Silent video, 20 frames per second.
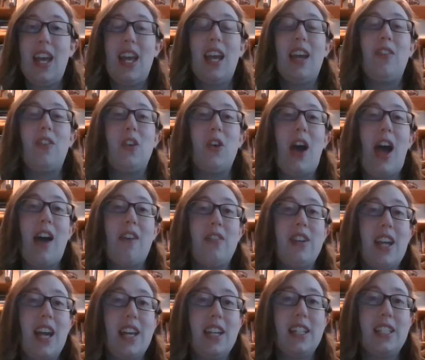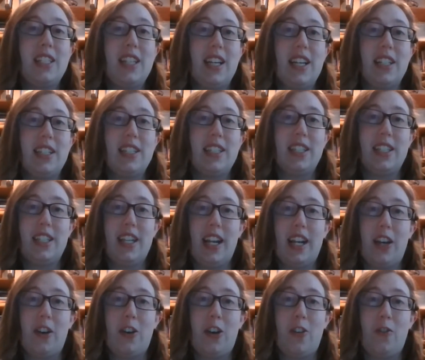If you haven't had a chance to
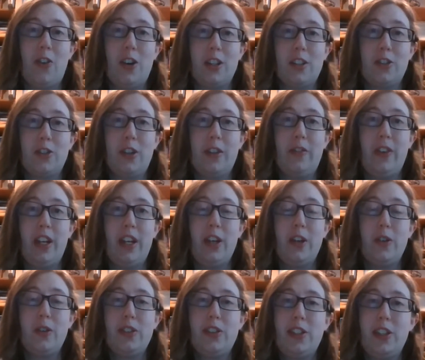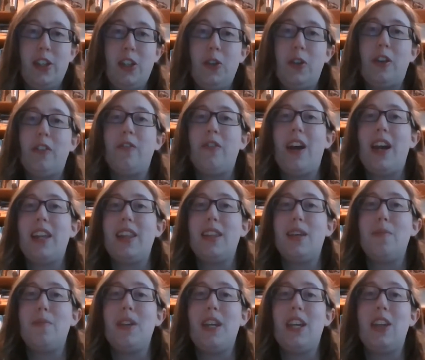check out our first three videos, you can find
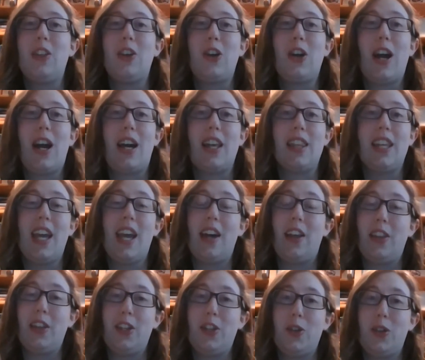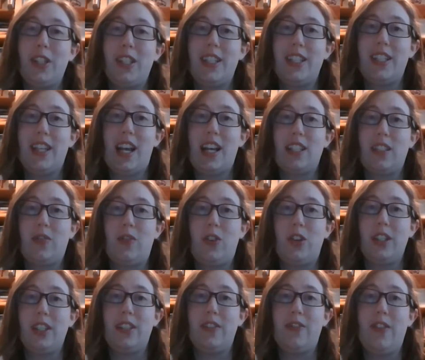them either on the Healthy Choices Task
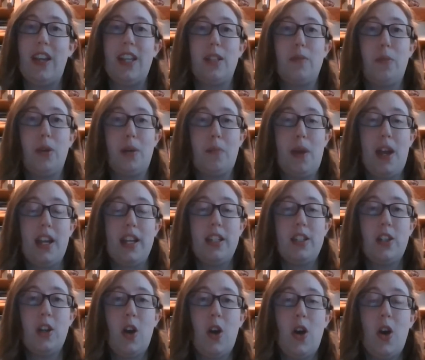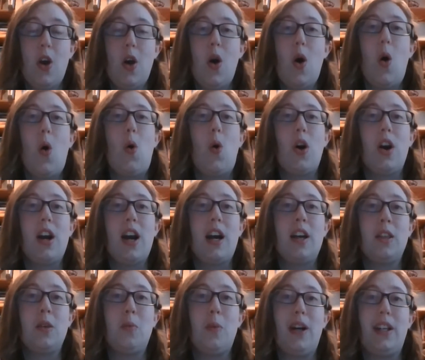Force Facebook page or
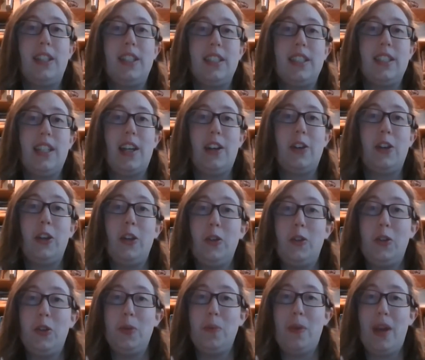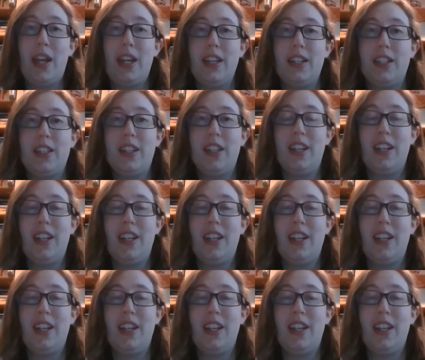on the Wellness Center YouTube page.